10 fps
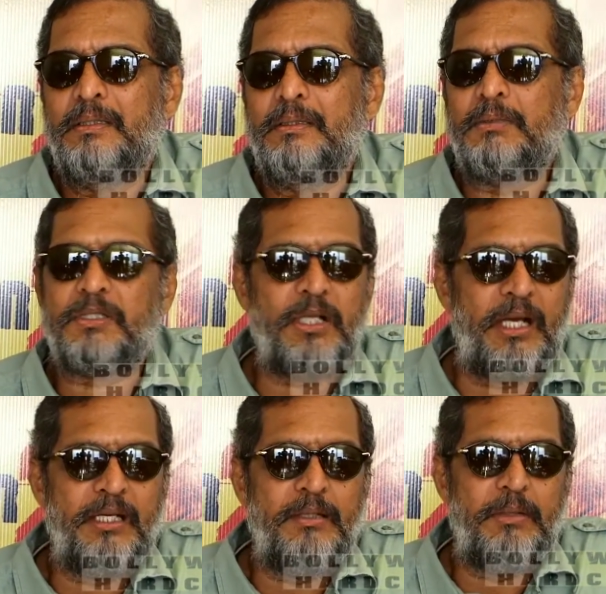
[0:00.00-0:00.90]
Because
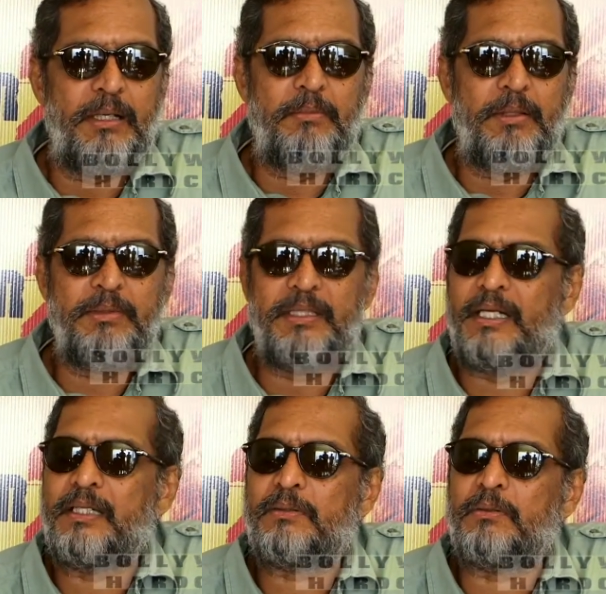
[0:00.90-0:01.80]
I may be
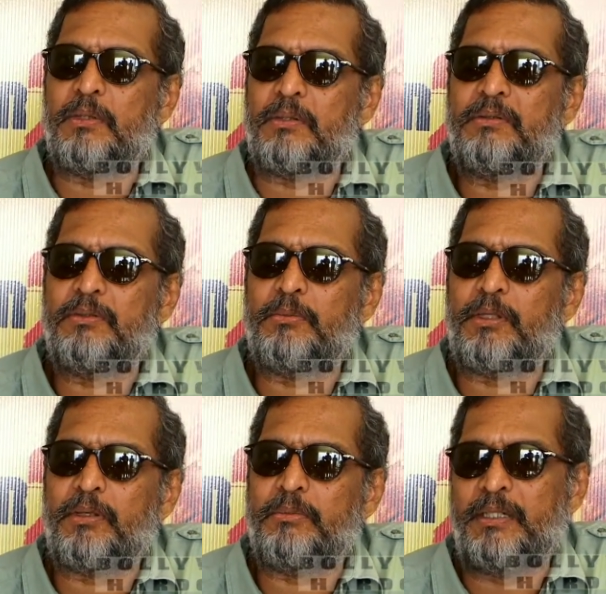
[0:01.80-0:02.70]
there tomorrow.
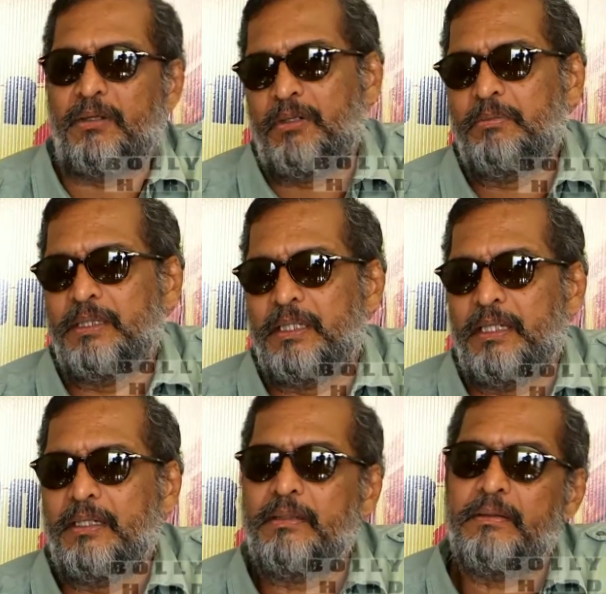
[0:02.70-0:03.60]
Tomorrow I may not be
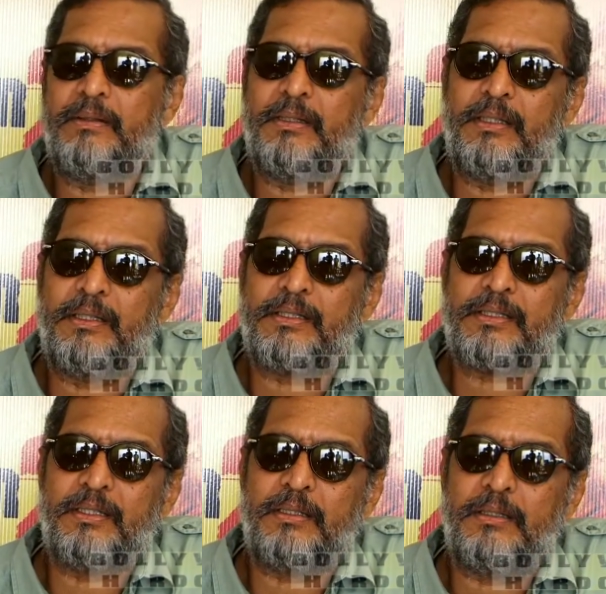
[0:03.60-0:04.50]
there.
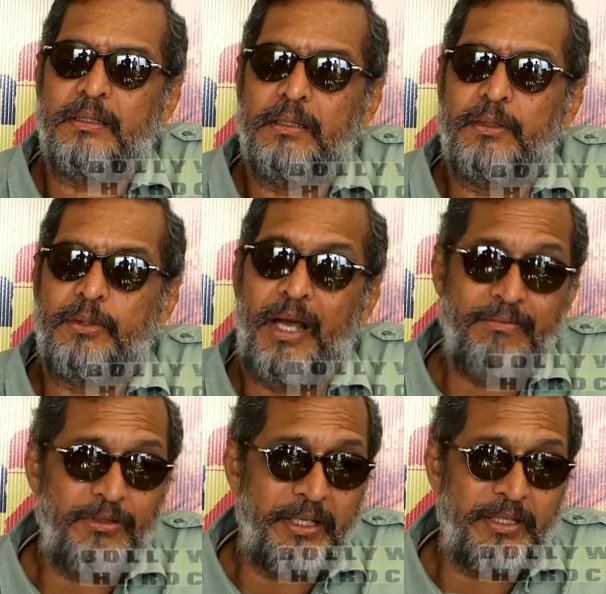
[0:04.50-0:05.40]
So you have
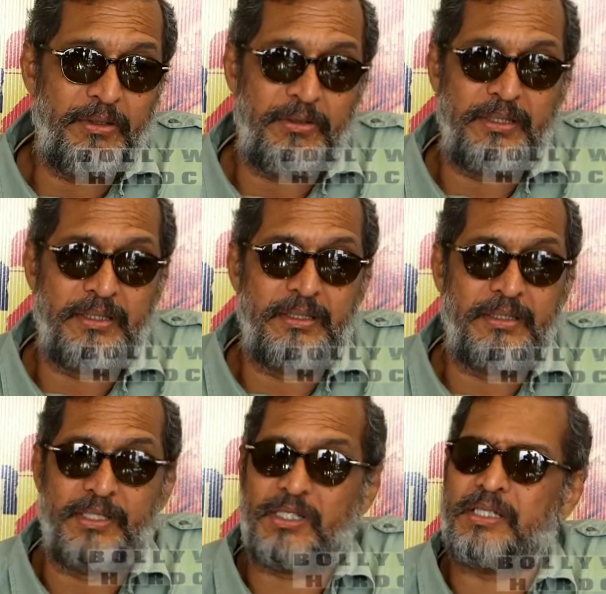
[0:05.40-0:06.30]
to take your
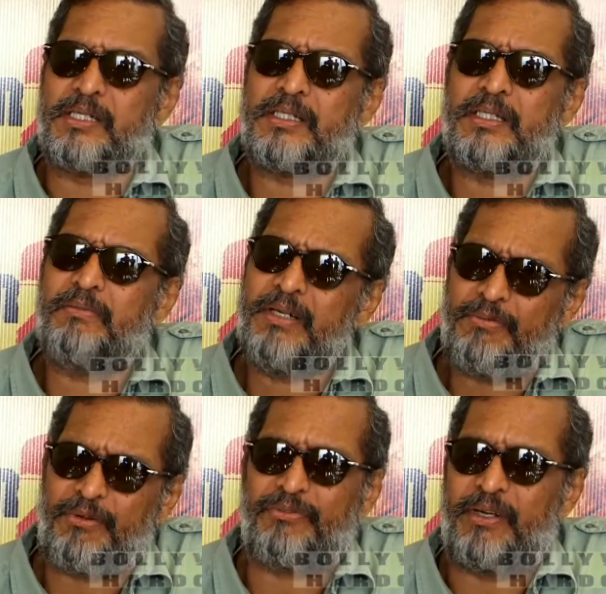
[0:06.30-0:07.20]
decisions. Even
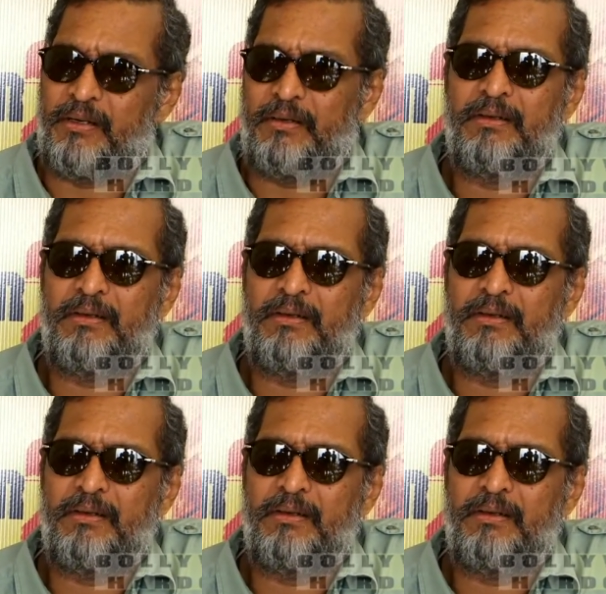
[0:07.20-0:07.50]
if you fail,